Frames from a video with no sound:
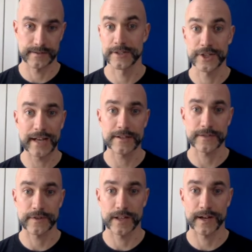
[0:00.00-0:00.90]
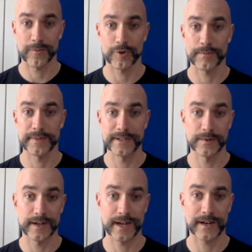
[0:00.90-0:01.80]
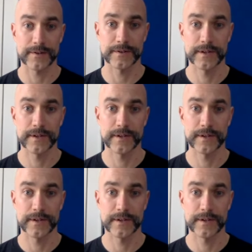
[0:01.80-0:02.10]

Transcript: The challenge for Locke will be to account